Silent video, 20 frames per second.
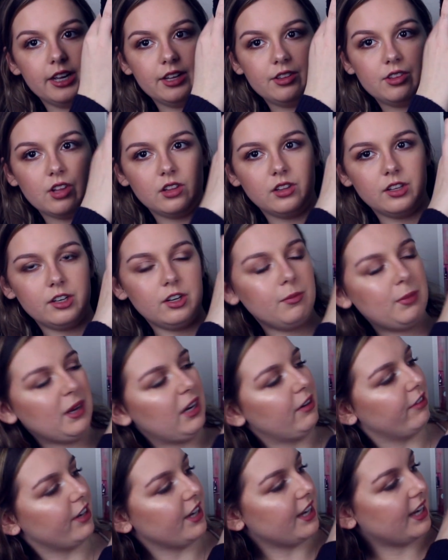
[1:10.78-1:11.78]
It's a little bit
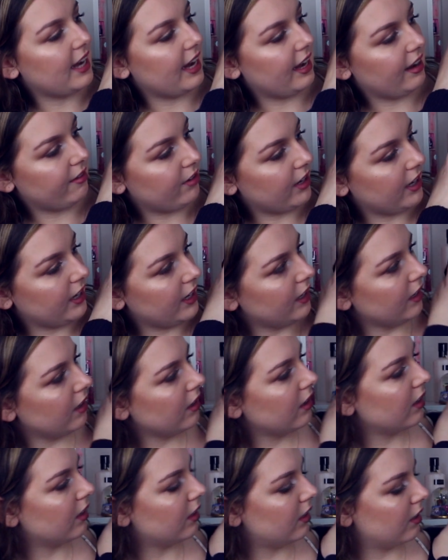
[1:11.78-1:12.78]
of a navy,
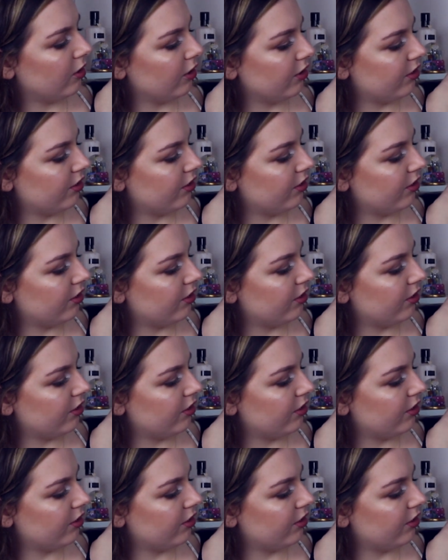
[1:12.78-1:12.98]
or